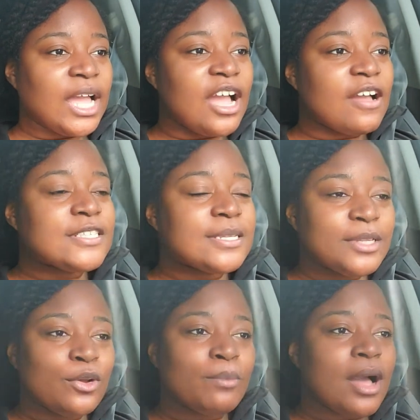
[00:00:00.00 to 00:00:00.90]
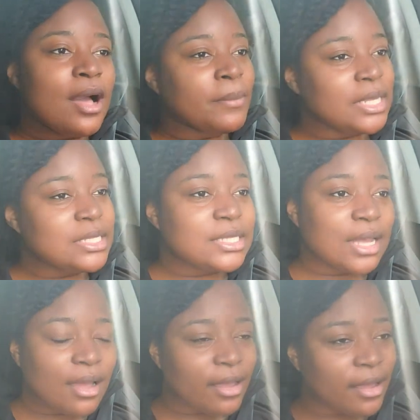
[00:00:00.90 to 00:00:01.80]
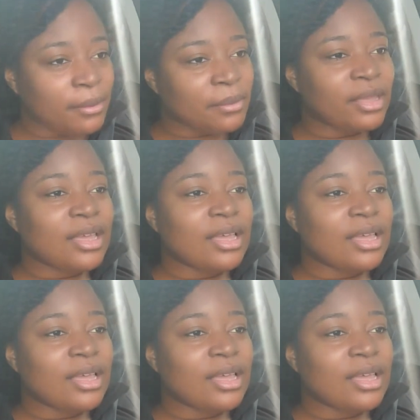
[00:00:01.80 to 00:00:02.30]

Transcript: have some little mommy time